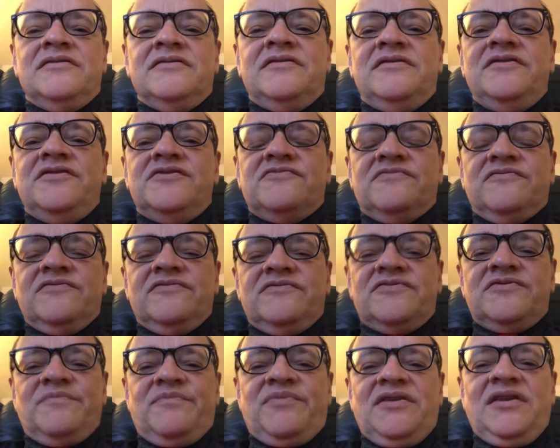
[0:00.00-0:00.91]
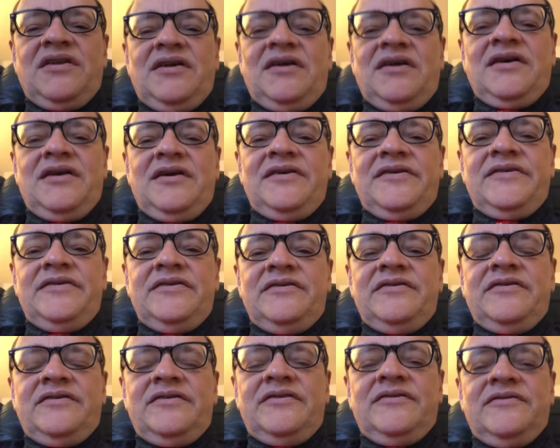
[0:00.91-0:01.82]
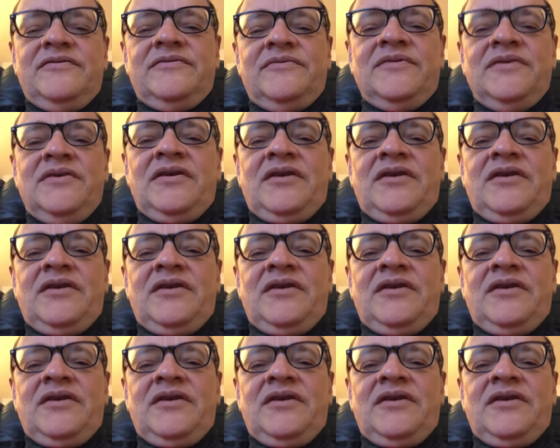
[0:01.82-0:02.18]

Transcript: these rules apply, and